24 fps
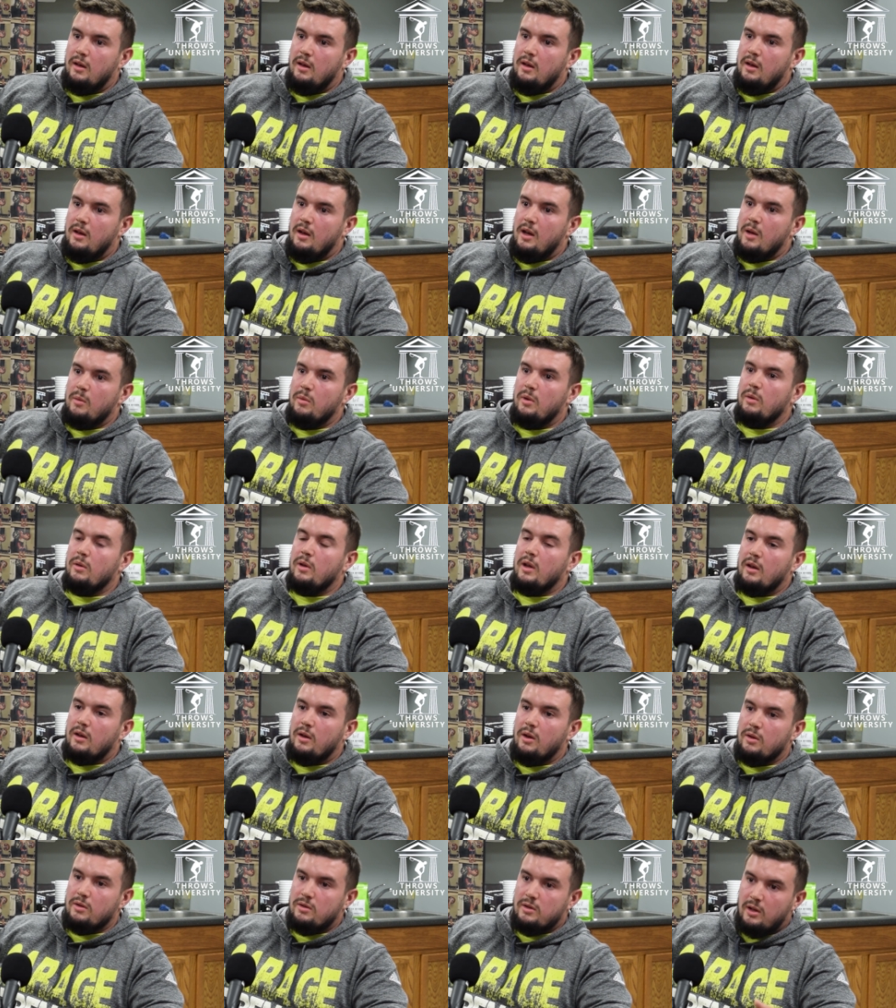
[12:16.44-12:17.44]
yeah. and people like
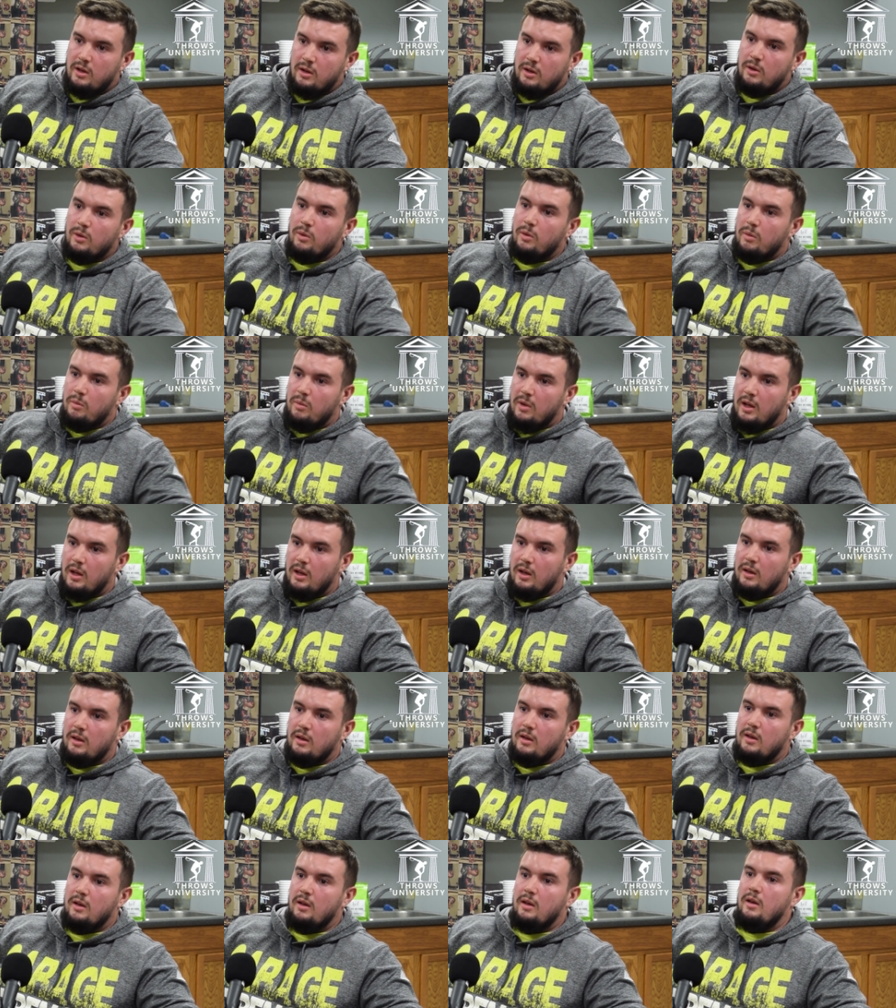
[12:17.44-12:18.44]
Coach, like you,
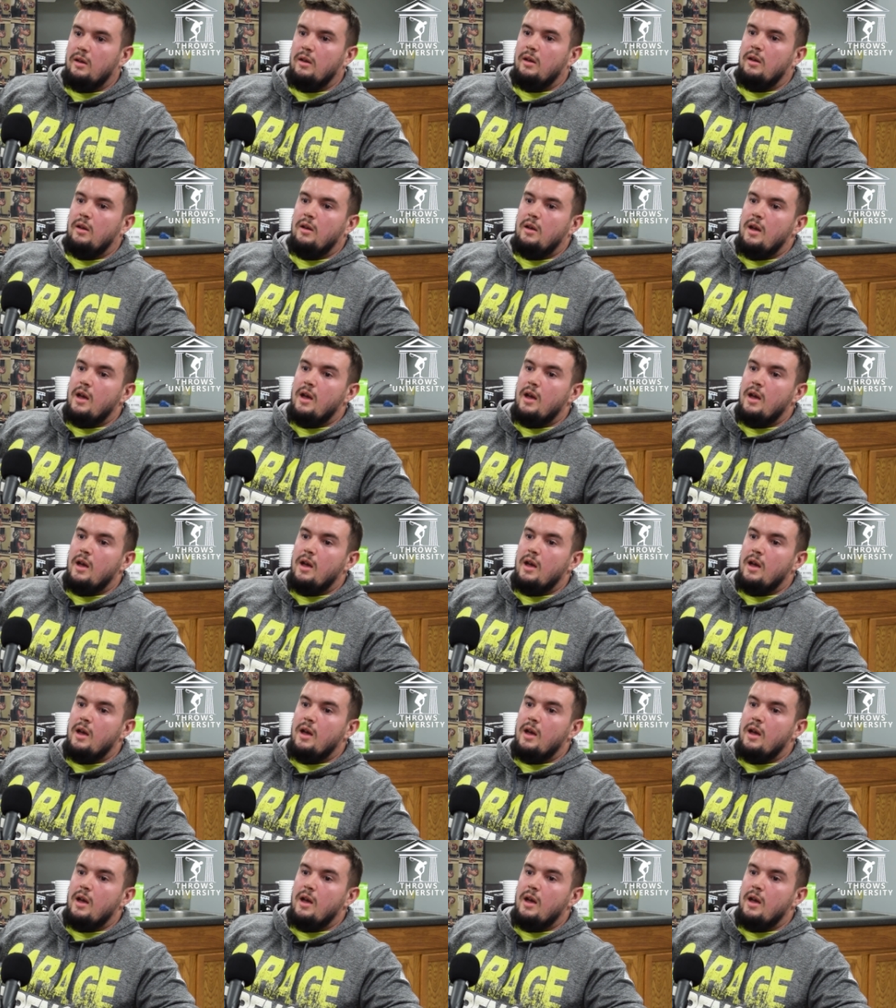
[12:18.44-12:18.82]
Amin, yeah.